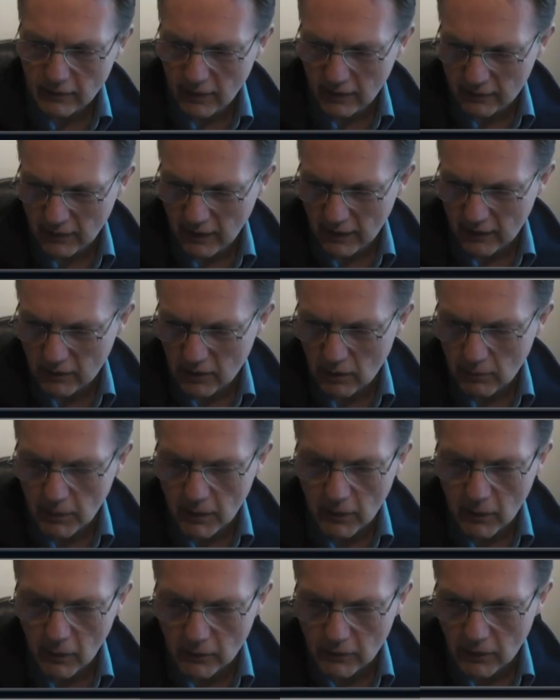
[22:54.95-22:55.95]
has actually
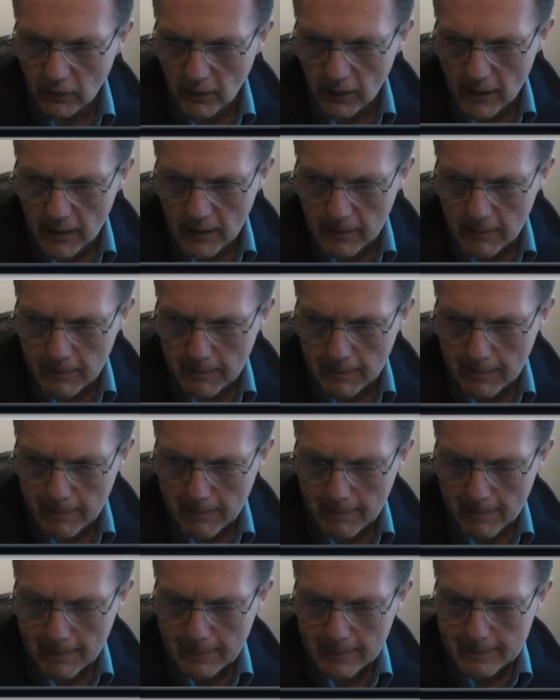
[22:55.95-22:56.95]
been Aussie yen.
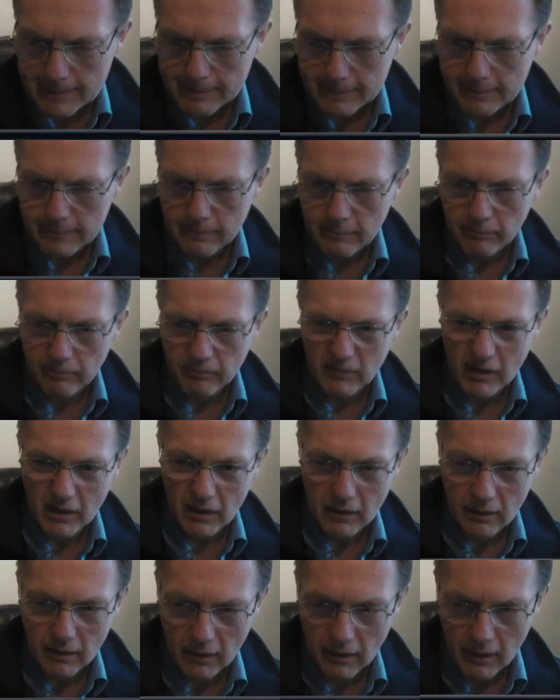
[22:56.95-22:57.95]
Yeah.